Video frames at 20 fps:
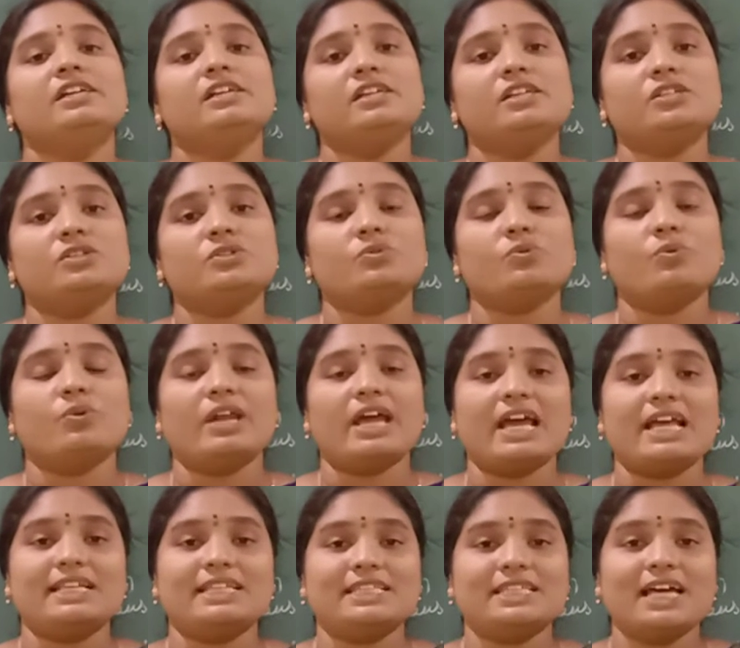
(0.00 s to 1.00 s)
is known
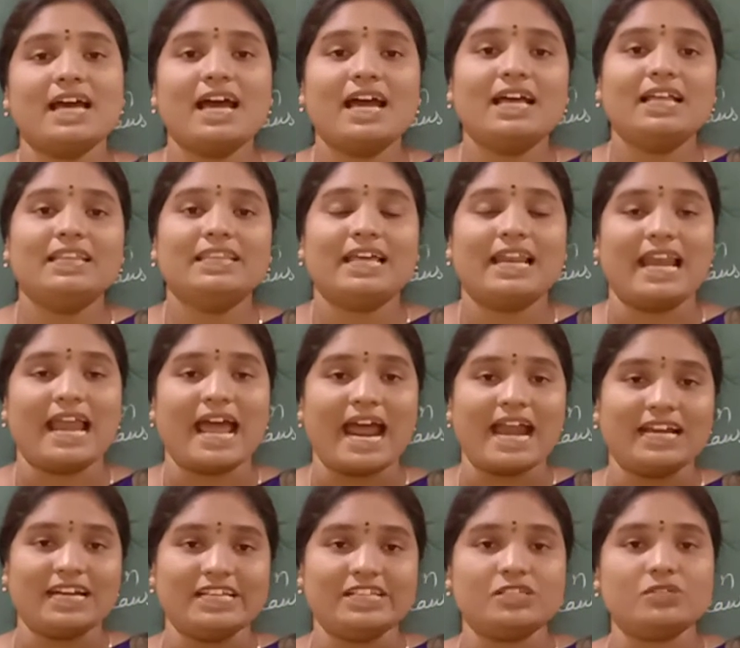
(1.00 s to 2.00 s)
as the
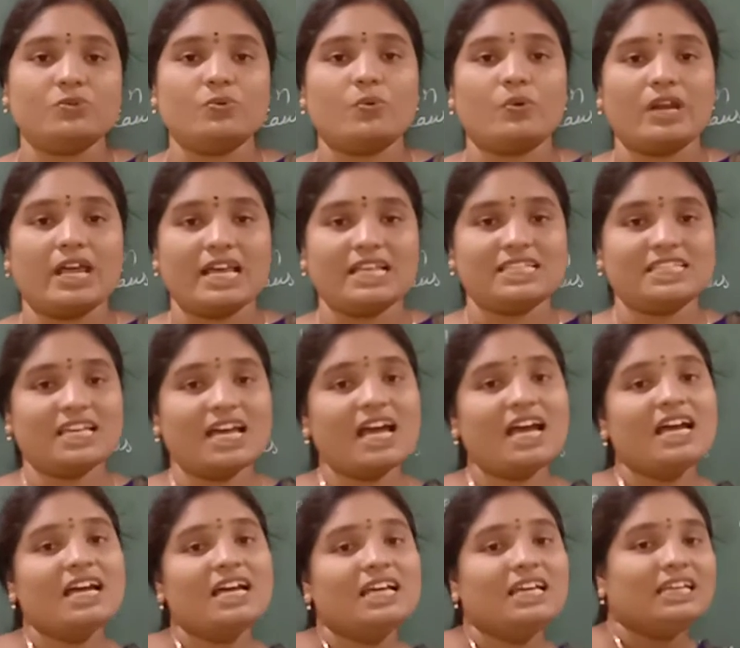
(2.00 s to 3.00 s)
land is known as
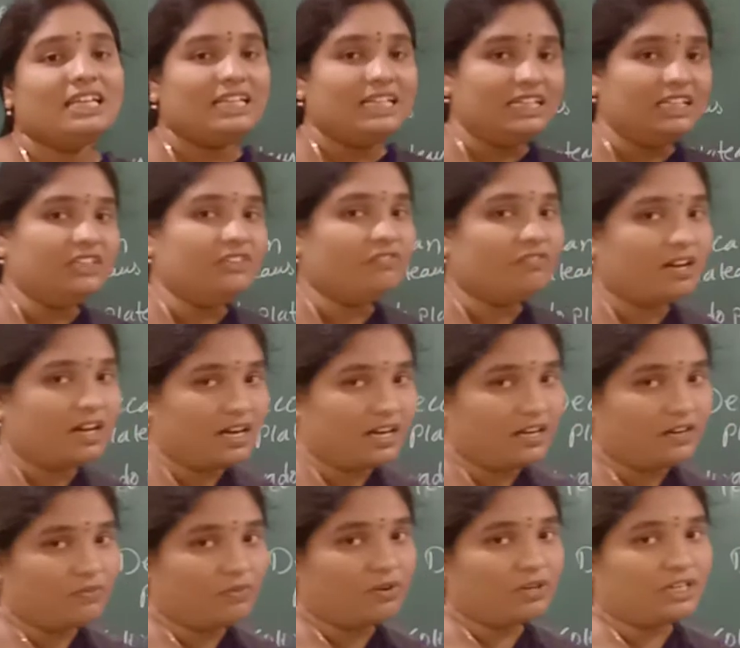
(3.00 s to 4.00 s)
a leeward.